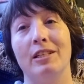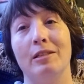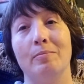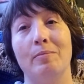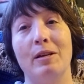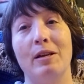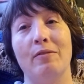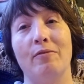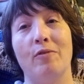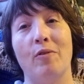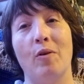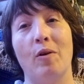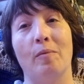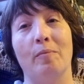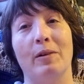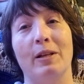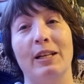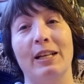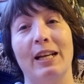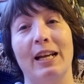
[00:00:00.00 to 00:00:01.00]
be
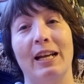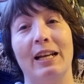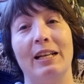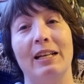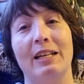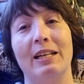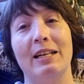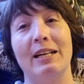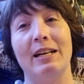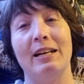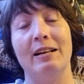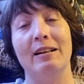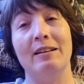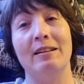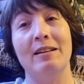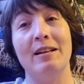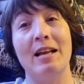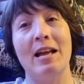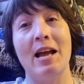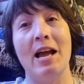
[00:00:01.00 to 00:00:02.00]
informed. And uh,
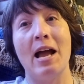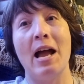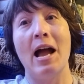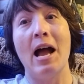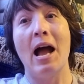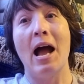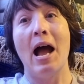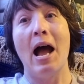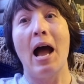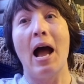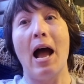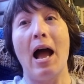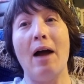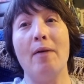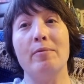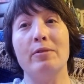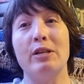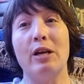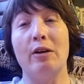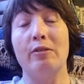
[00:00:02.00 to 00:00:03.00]
I
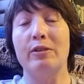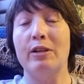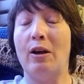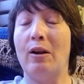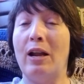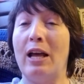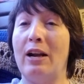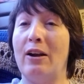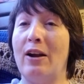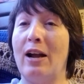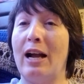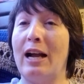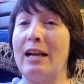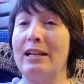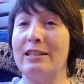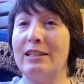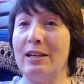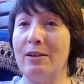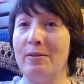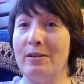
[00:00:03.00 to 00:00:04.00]
will talk to y'all later. I
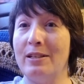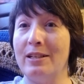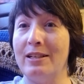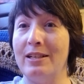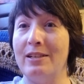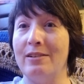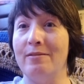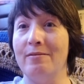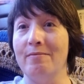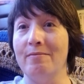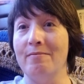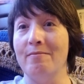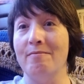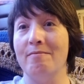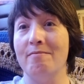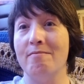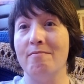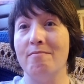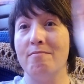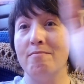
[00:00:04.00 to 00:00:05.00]
got sewing to do.
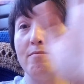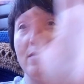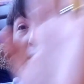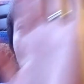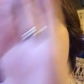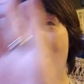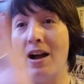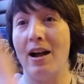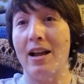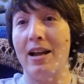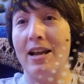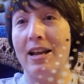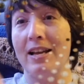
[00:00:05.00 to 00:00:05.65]
Bye.